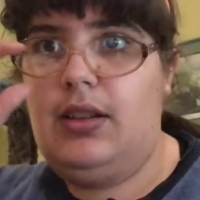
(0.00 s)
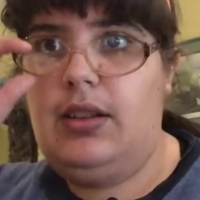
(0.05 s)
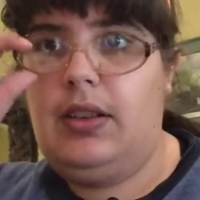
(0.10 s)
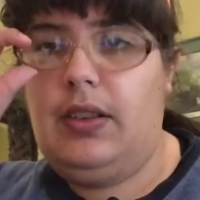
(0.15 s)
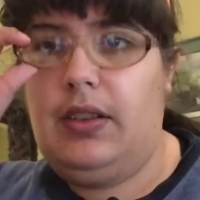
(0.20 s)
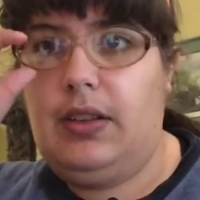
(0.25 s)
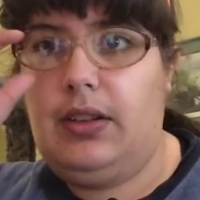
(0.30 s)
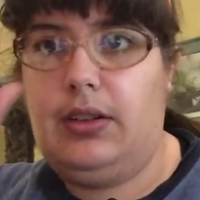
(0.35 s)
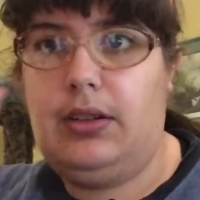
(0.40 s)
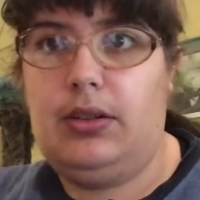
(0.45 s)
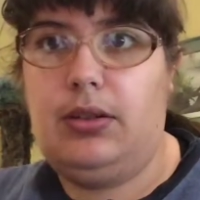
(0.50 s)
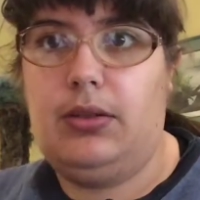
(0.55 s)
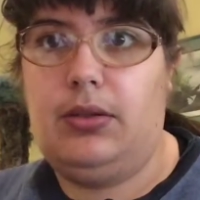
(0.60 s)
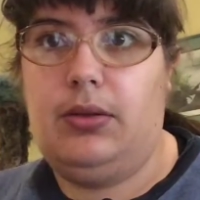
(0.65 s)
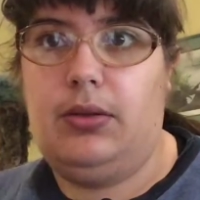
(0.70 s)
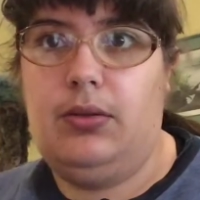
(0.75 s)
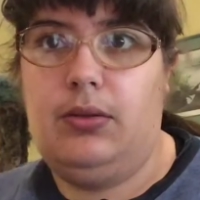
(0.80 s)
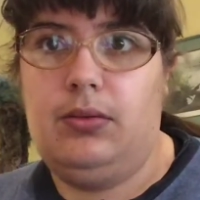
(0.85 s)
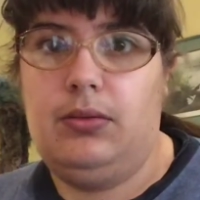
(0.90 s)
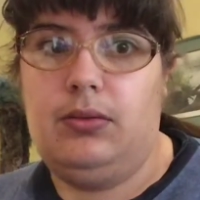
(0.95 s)

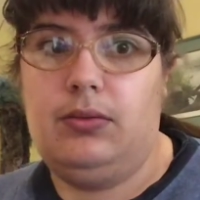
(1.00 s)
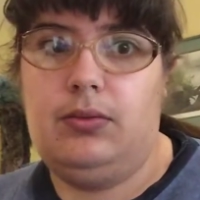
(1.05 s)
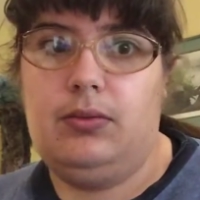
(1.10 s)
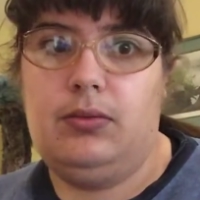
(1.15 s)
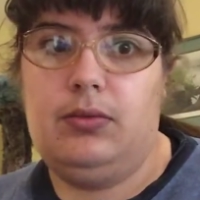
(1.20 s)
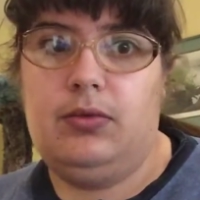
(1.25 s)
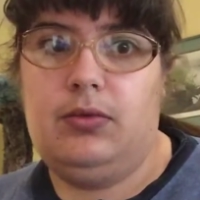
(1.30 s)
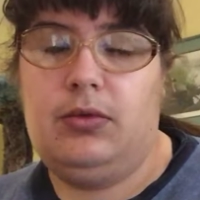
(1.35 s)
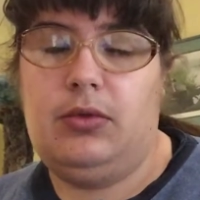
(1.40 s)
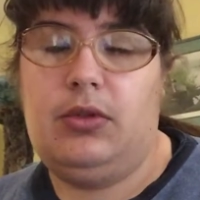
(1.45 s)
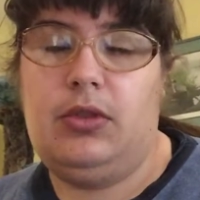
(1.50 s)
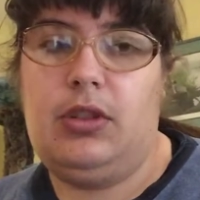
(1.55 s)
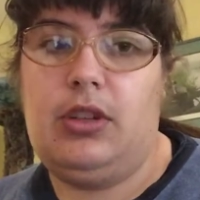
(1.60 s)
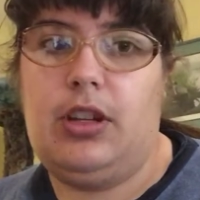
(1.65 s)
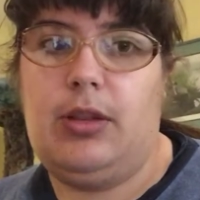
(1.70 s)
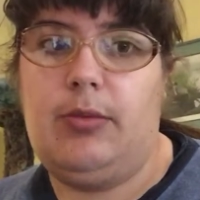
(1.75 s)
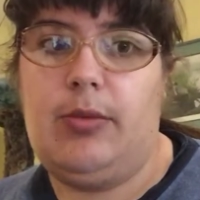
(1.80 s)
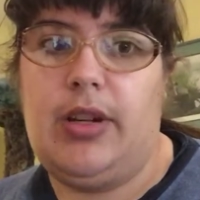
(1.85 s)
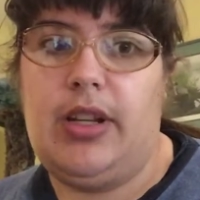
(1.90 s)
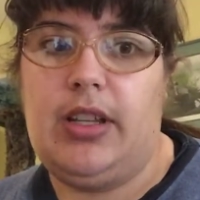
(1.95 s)
So
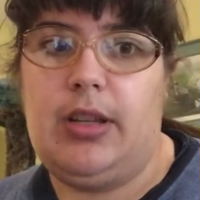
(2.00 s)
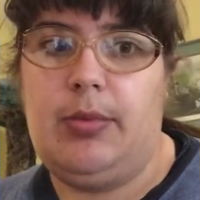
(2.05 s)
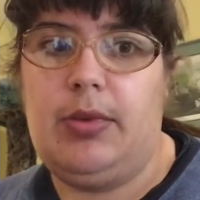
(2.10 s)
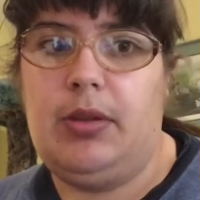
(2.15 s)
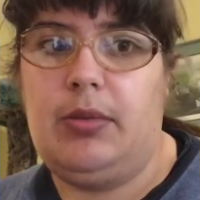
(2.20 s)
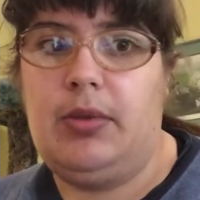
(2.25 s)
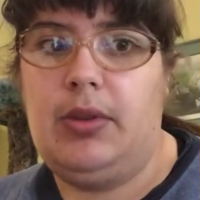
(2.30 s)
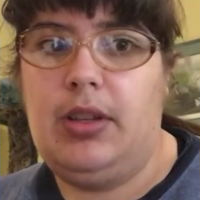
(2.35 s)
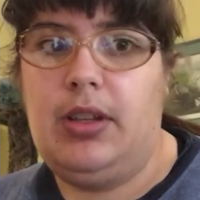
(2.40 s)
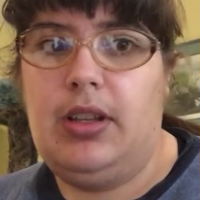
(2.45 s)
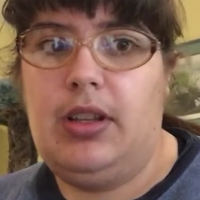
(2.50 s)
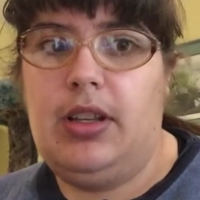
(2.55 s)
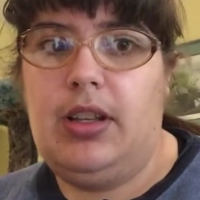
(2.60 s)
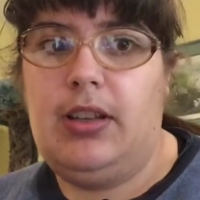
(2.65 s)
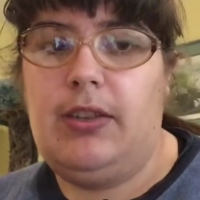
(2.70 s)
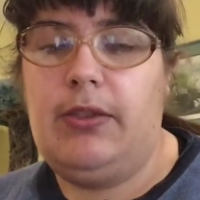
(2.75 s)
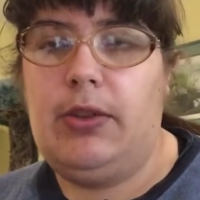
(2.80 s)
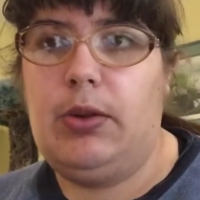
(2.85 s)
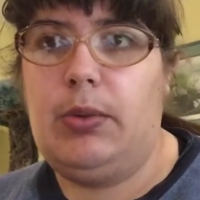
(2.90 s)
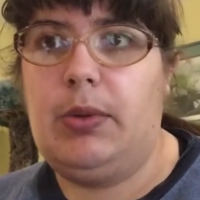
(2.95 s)
I might not be able,
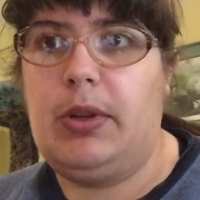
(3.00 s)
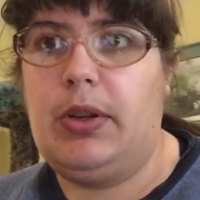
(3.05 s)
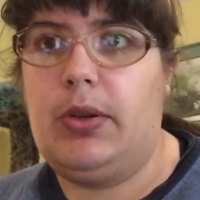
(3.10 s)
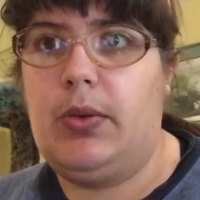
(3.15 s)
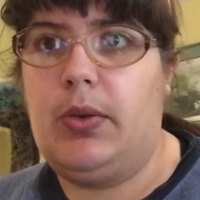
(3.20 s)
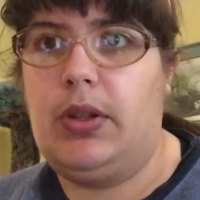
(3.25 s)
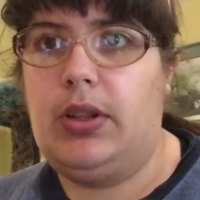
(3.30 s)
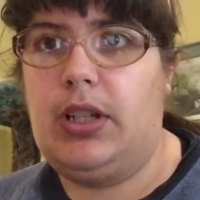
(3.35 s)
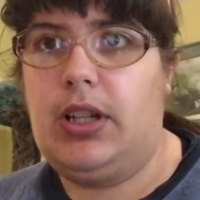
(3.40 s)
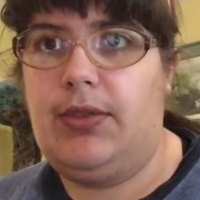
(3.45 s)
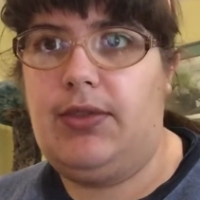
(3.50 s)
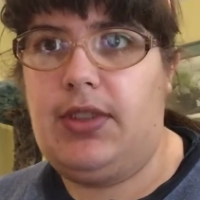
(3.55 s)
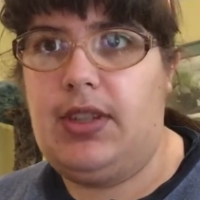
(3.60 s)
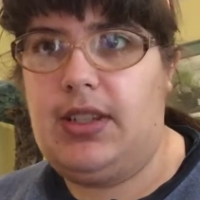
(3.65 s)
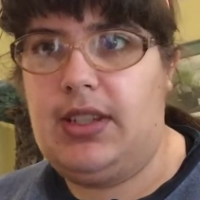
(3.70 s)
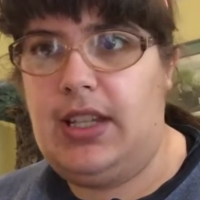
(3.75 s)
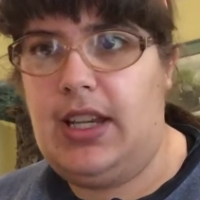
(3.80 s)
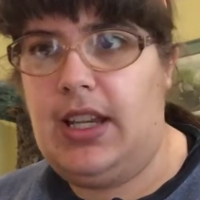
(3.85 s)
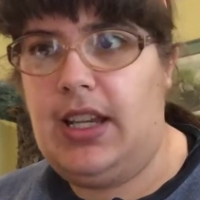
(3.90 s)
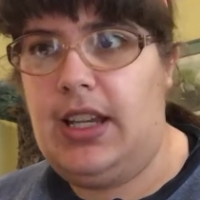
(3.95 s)
even though I'm not going live
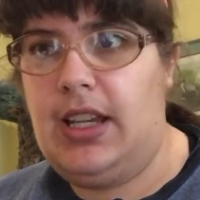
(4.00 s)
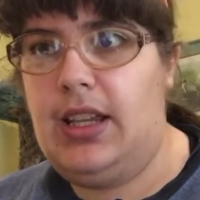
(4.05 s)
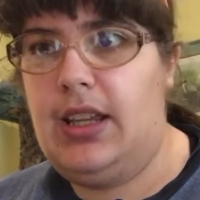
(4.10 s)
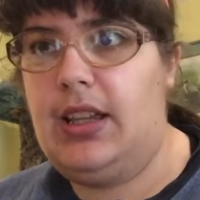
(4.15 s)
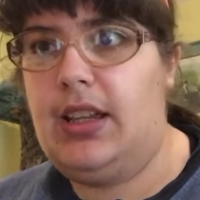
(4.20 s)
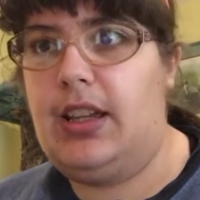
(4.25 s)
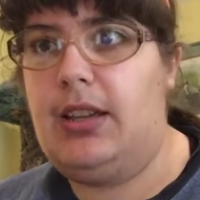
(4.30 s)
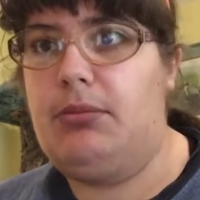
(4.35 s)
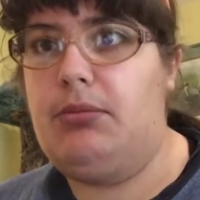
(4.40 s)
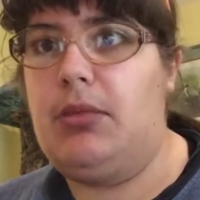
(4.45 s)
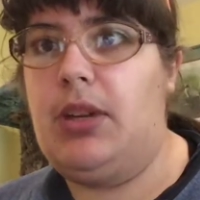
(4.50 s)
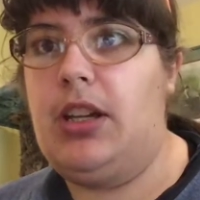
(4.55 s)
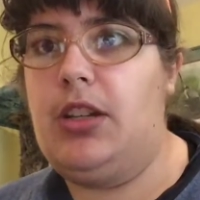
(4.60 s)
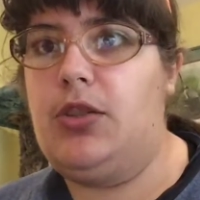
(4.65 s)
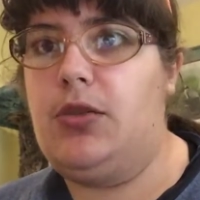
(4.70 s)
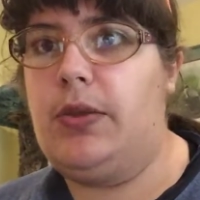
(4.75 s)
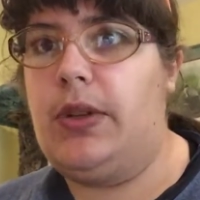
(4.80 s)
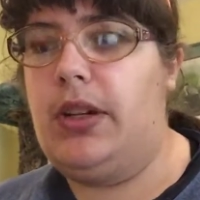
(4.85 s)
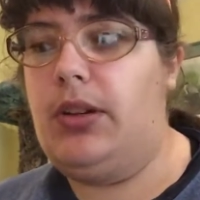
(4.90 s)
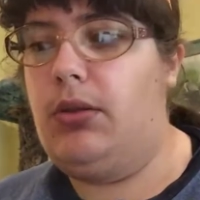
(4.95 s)
today, I might
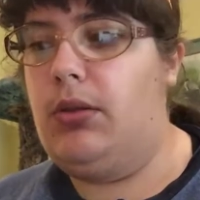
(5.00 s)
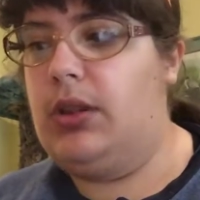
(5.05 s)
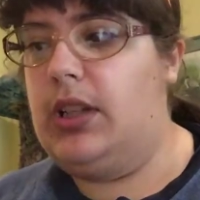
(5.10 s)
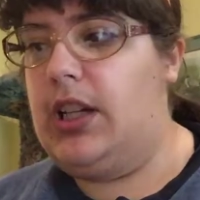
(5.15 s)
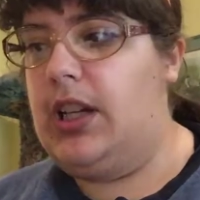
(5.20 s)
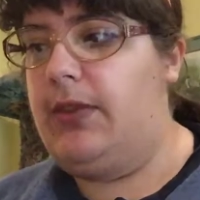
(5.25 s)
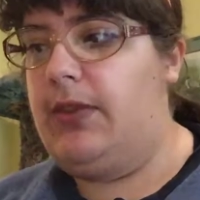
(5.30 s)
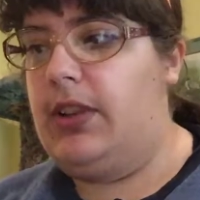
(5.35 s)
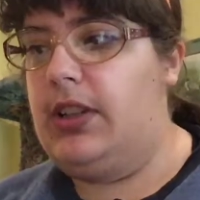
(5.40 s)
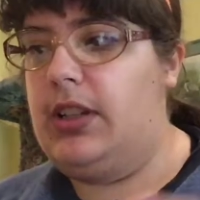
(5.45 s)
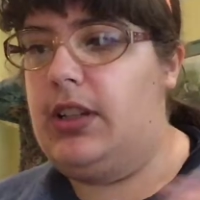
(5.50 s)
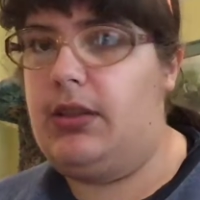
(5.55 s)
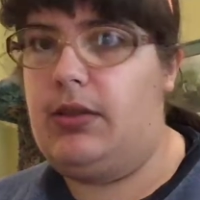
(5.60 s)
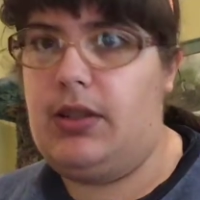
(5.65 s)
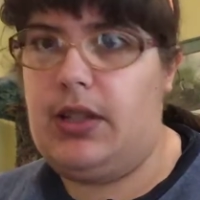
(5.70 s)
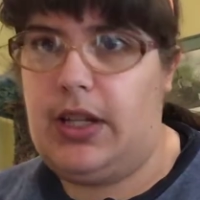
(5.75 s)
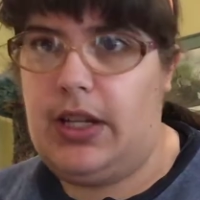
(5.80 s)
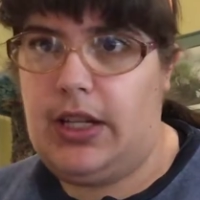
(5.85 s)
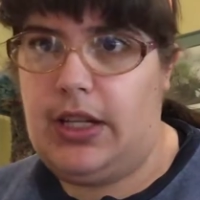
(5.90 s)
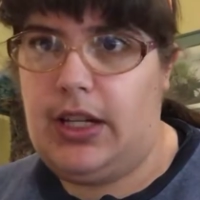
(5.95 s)
try and go live another
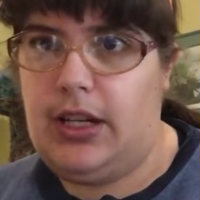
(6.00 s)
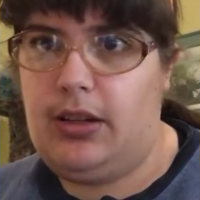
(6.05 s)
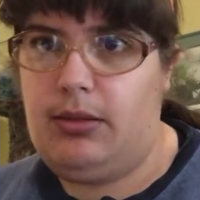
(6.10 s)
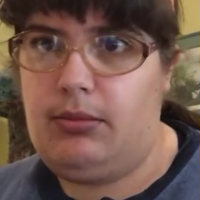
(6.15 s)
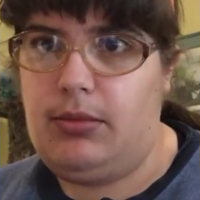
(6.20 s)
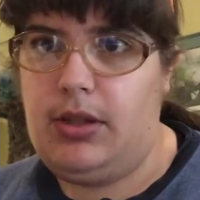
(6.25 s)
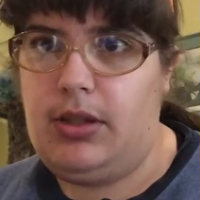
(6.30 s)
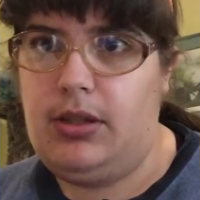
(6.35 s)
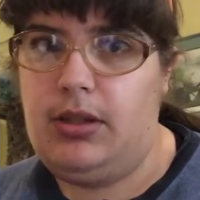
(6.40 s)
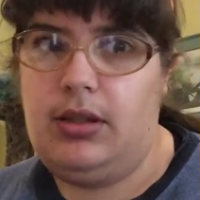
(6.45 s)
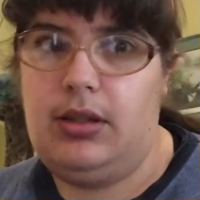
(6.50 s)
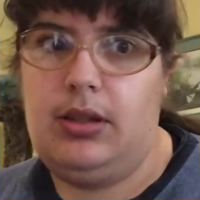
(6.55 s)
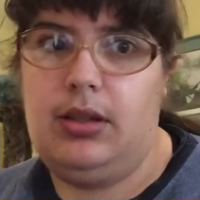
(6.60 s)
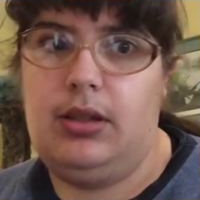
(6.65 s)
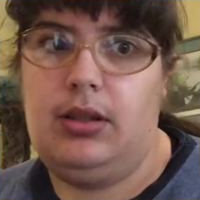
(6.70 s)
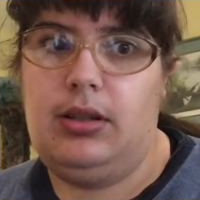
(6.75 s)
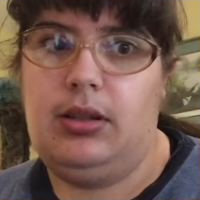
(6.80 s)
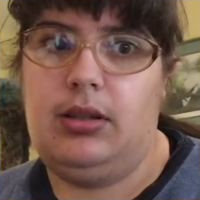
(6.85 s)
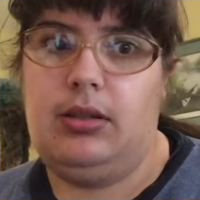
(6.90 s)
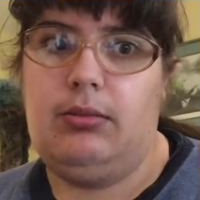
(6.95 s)
time.
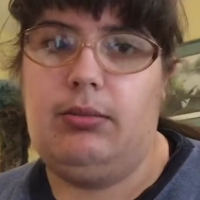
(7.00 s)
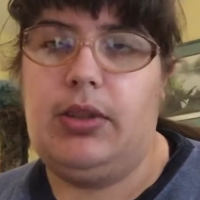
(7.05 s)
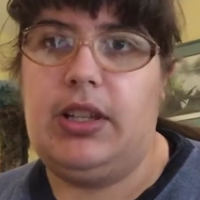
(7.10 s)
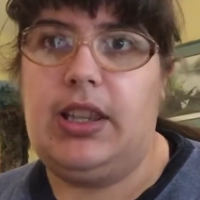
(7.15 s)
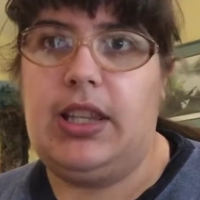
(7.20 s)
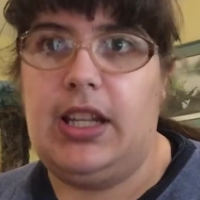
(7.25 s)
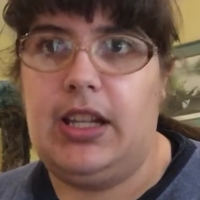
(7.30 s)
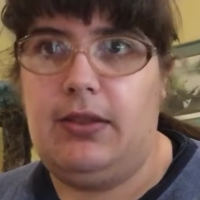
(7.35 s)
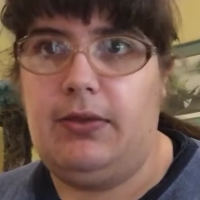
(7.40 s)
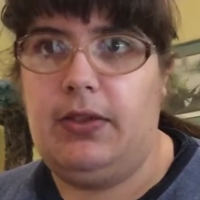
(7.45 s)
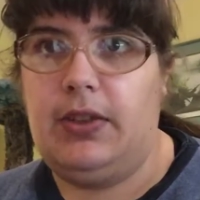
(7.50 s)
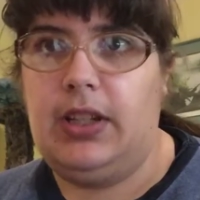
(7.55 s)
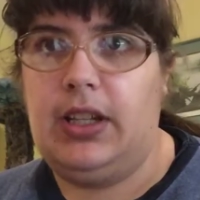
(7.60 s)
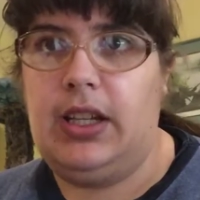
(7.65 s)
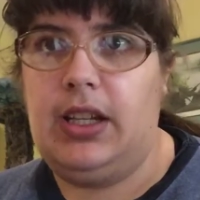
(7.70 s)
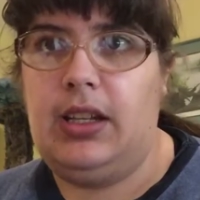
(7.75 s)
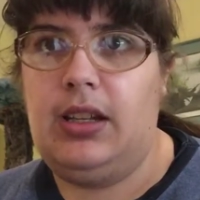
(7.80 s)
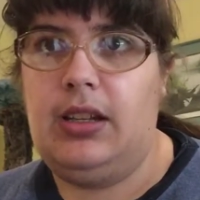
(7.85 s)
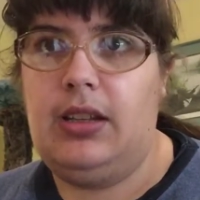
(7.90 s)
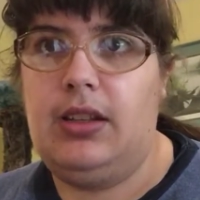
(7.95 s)
But
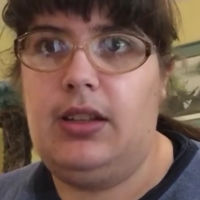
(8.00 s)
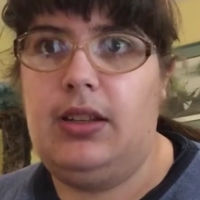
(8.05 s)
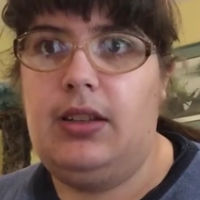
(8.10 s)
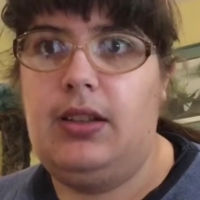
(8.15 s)
thankfully,